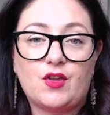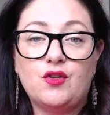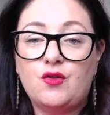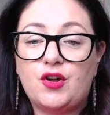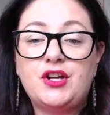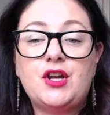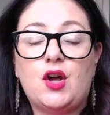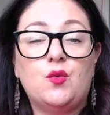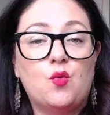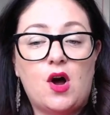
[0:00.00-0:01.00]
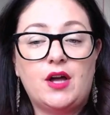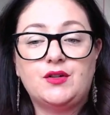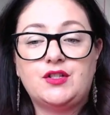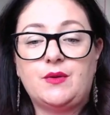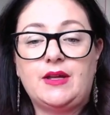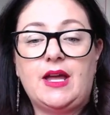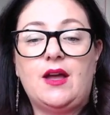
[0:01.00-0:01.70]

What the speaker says: You've got to know why you're doing